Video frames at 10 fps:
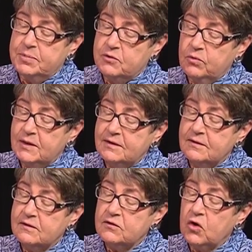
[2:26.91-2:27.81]
between
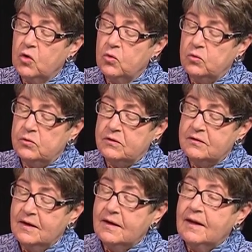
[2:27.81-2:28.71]
stones
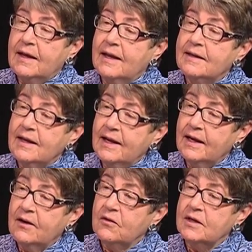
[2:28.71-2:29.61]
and
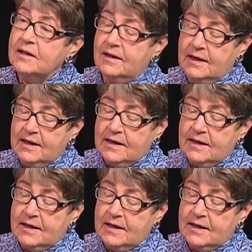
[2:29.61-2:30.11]
herring